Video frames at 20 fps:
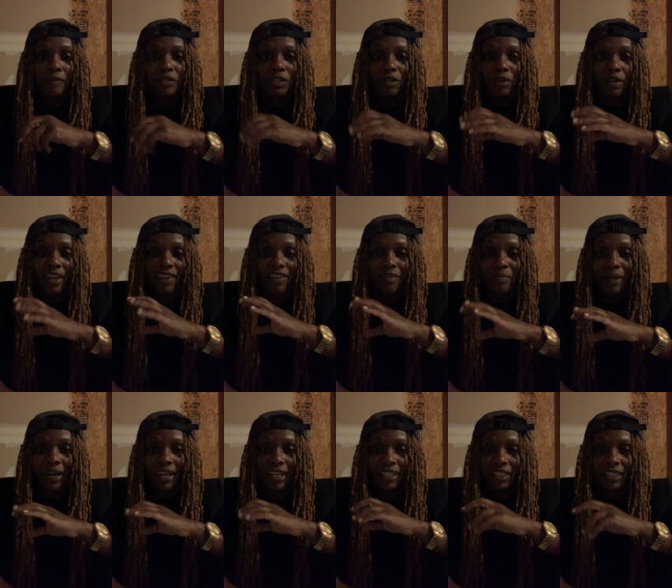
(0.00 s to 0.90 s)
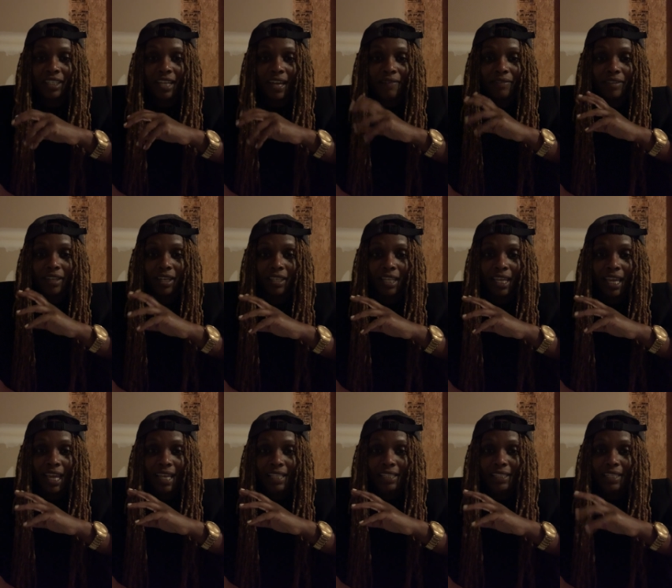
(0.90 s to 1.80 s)
So everybody should have done
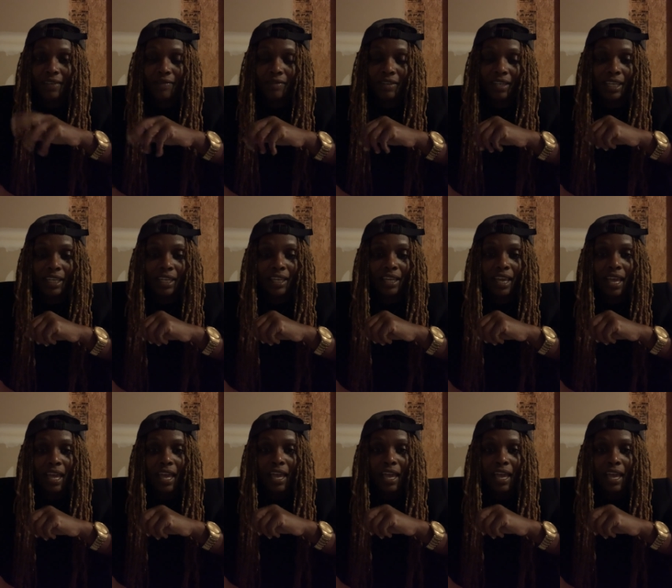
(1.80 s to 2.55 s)
their activity.